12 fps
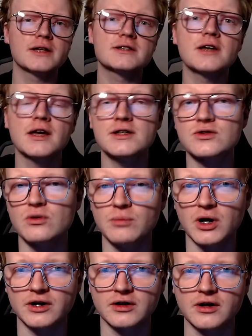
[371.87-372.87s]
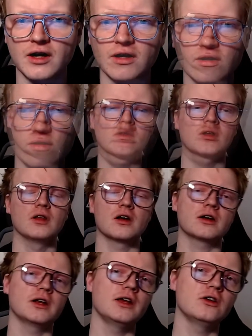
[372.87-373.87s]
get into a mulligan guide.
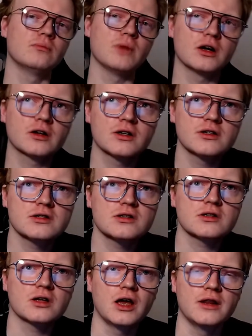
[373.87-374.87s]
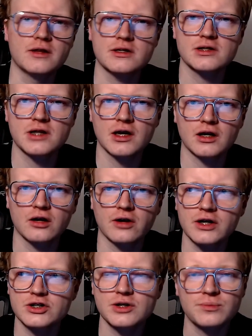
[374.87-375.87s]
Luckily, your mulligans in this deck are
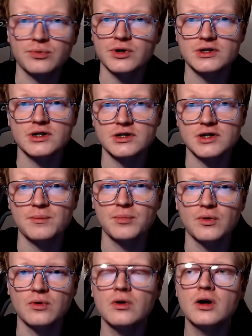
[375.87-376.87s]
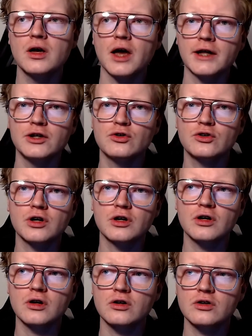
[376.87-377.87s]
actually pretty simple, and you can
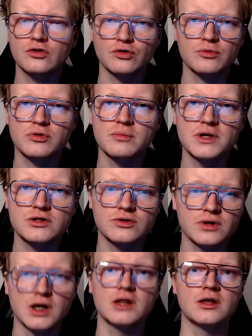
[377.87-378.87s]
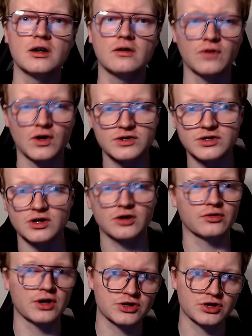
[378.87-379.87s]
group them into either versus
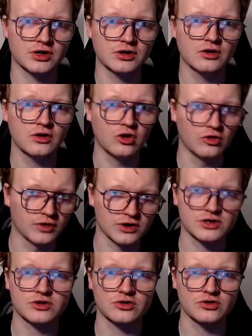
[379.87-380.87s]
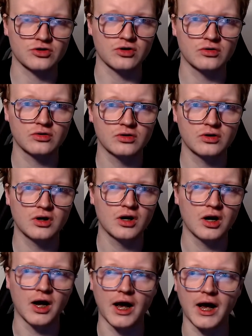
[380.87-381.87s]
aggression or versus control.
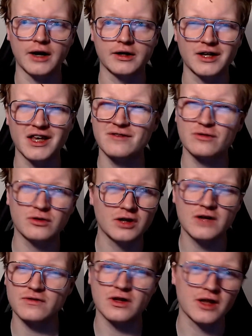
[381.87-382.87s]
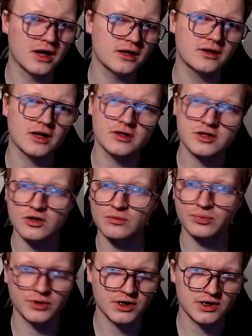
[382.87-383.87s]
And even then, they're still
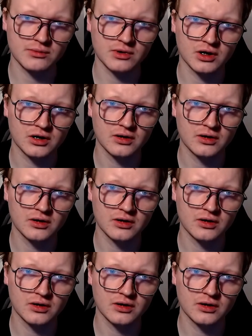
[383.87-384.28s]
pretty similar.